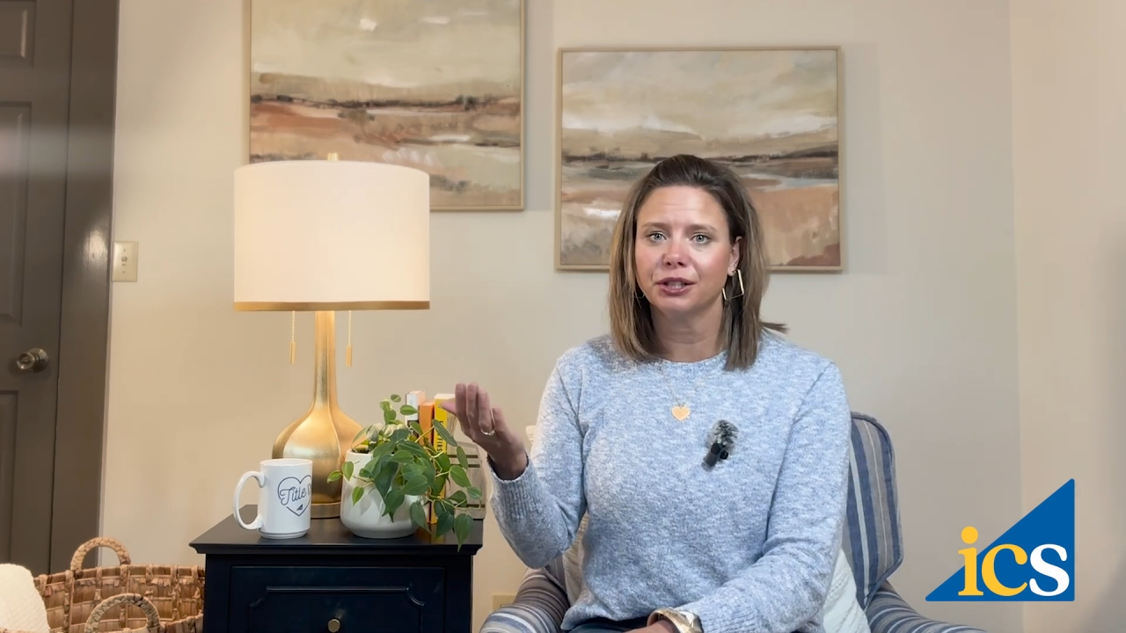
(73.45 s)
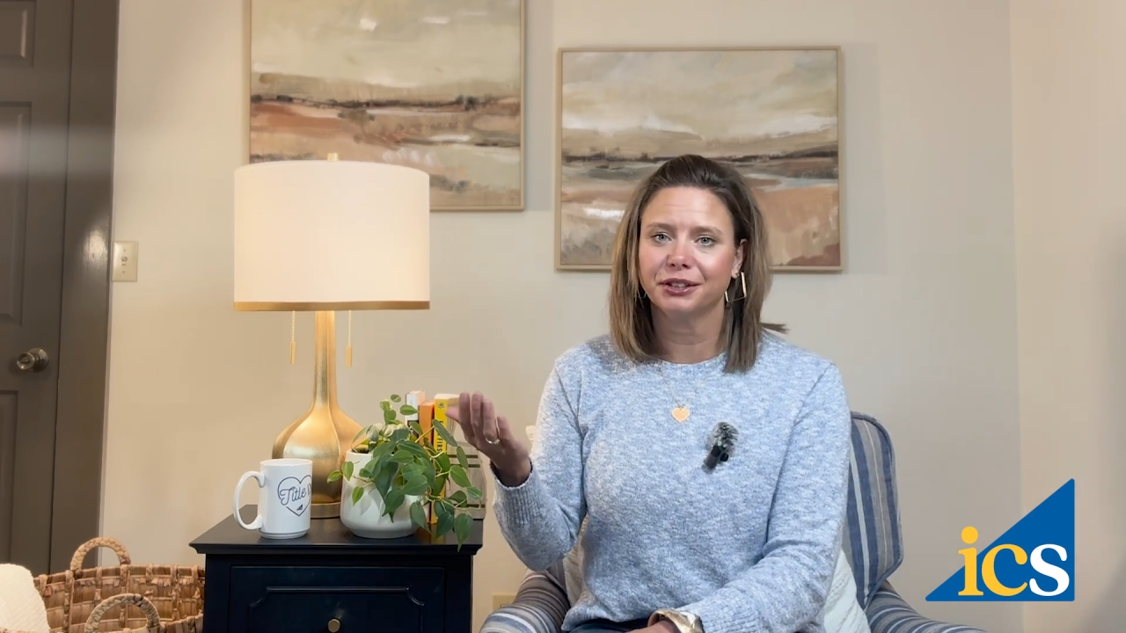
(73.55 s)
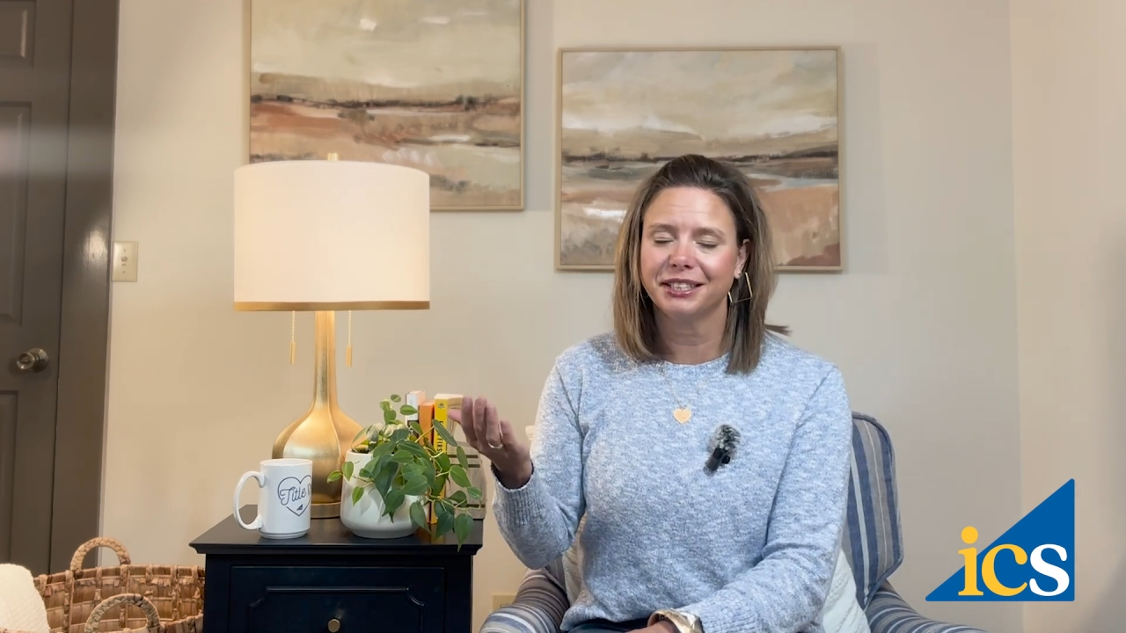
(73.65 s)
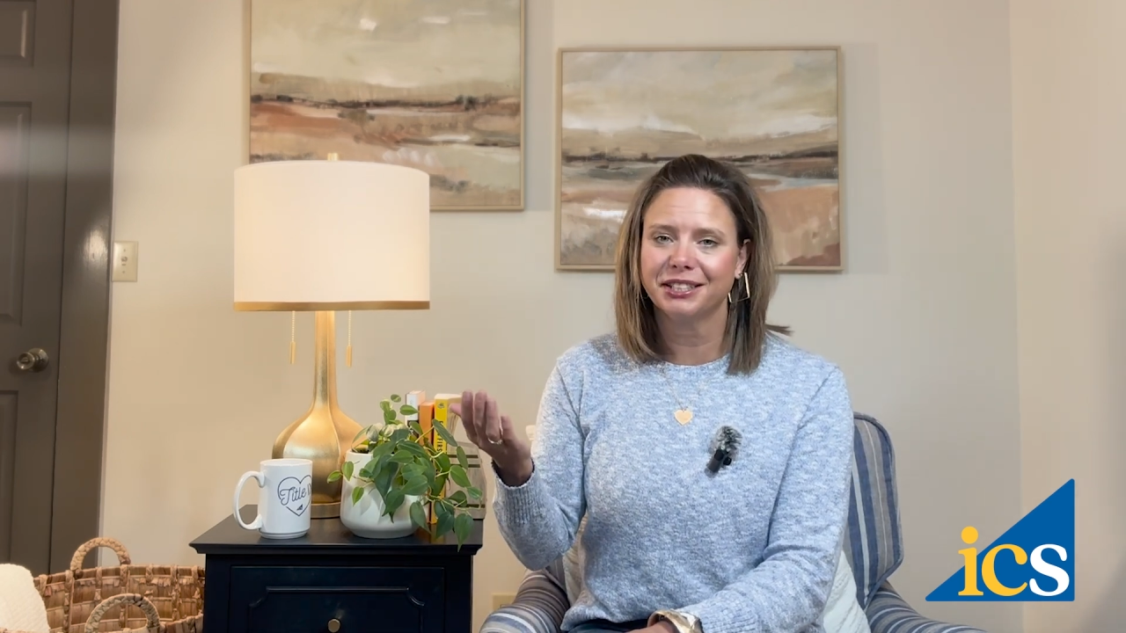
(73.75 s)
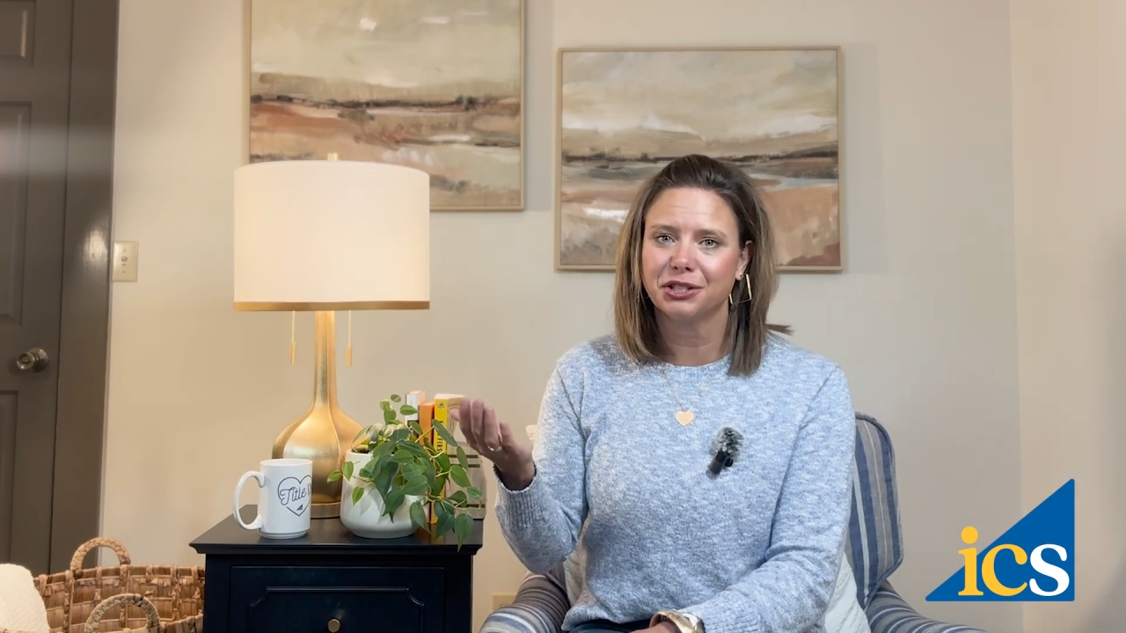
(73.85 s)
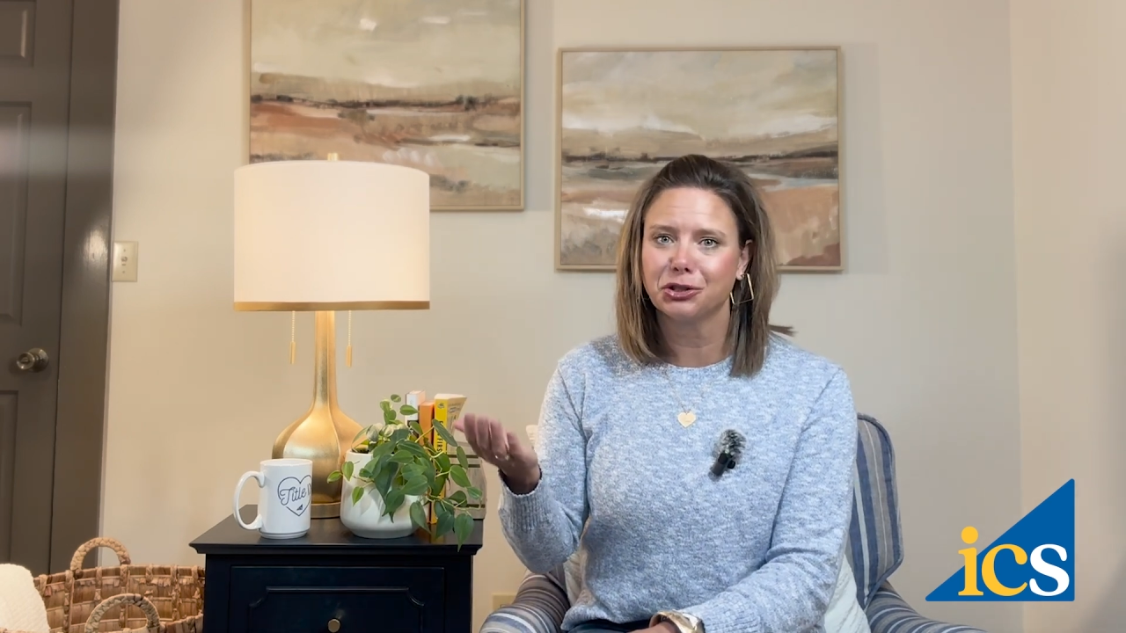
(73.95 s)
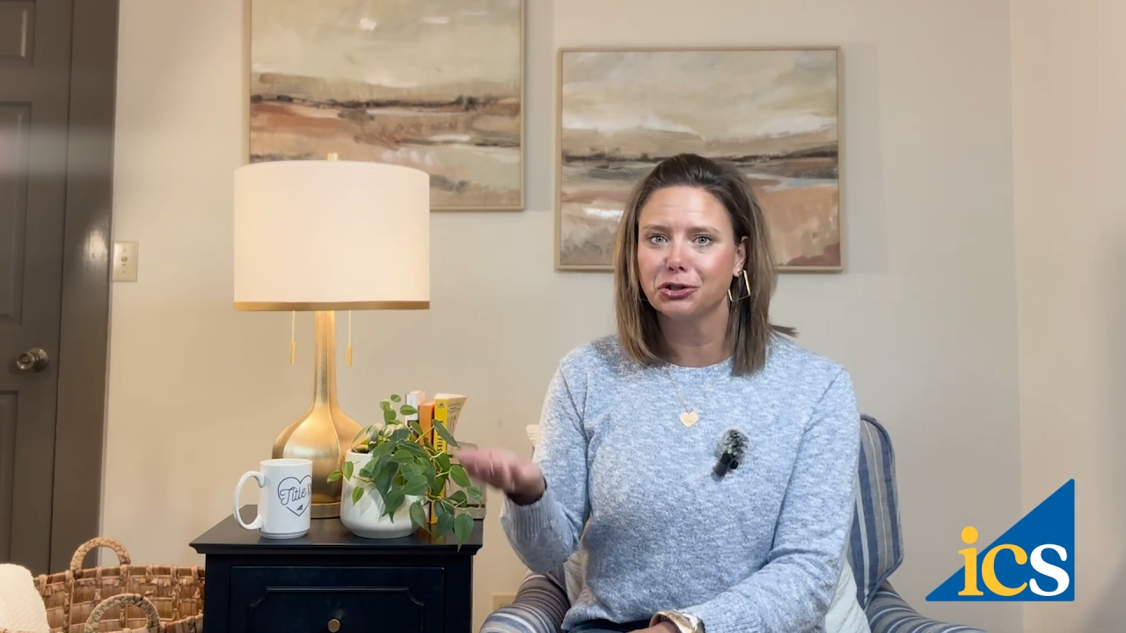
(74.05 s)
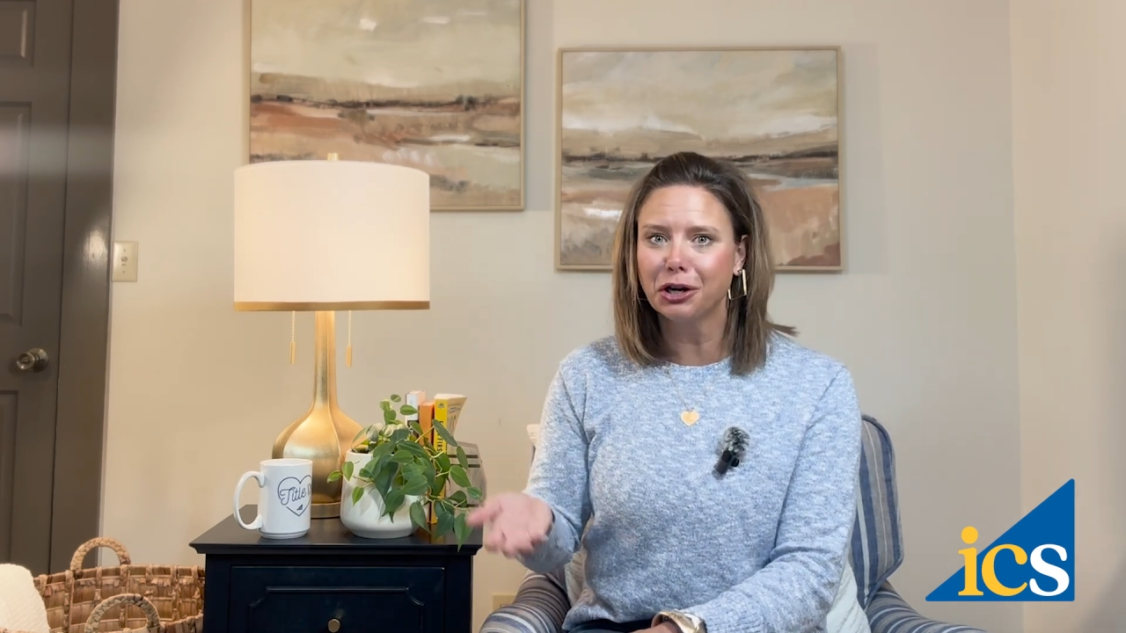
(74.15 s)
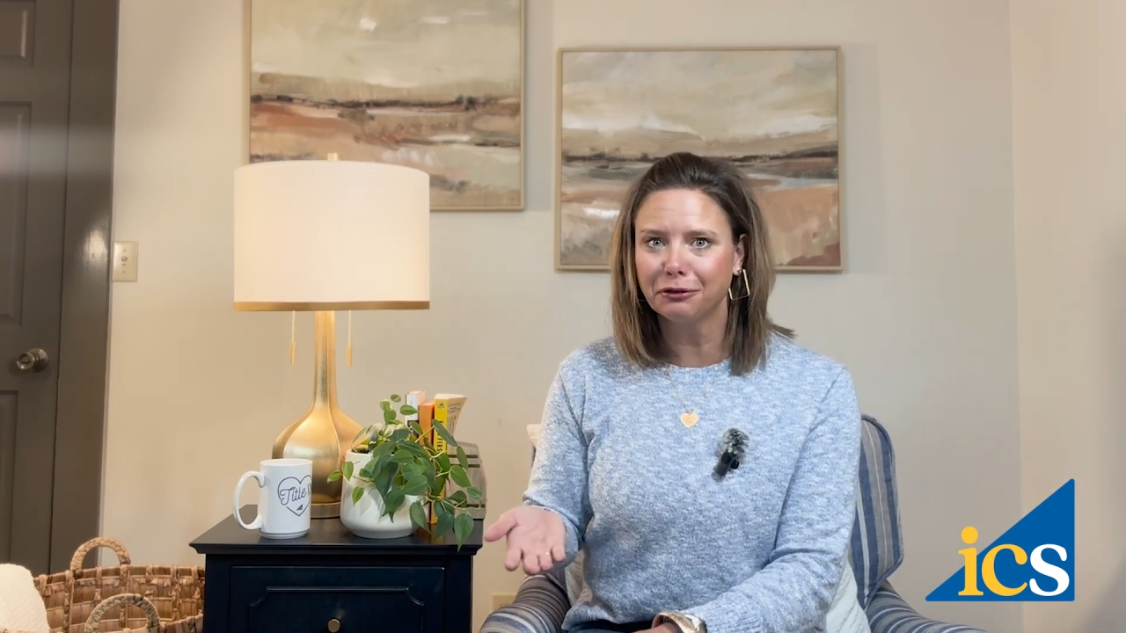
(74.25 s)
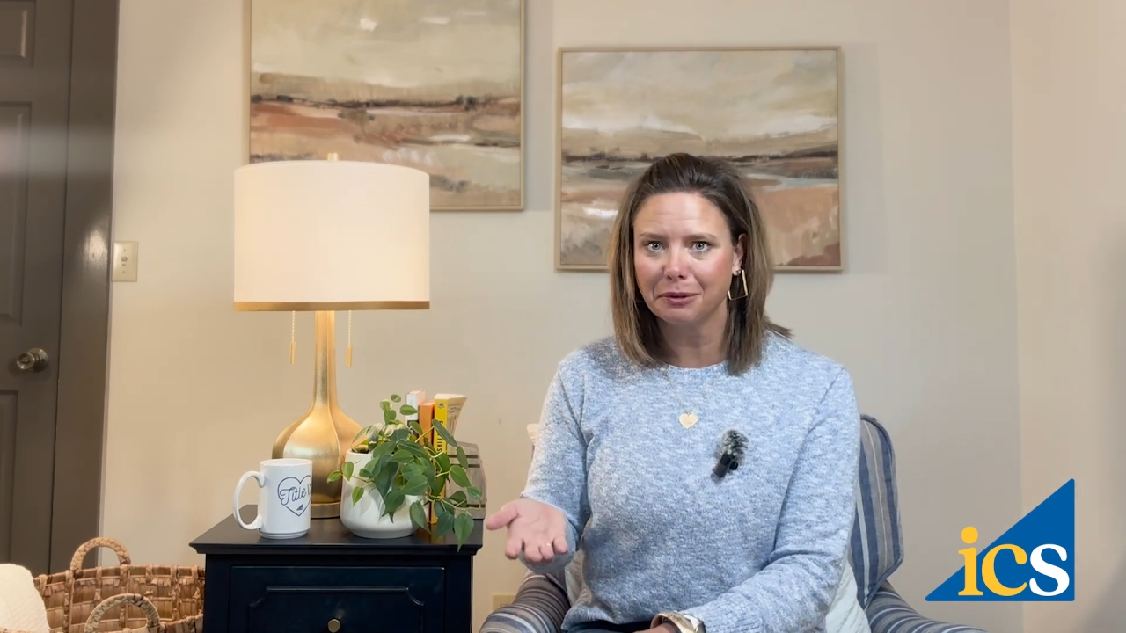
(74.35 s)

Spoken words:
at least start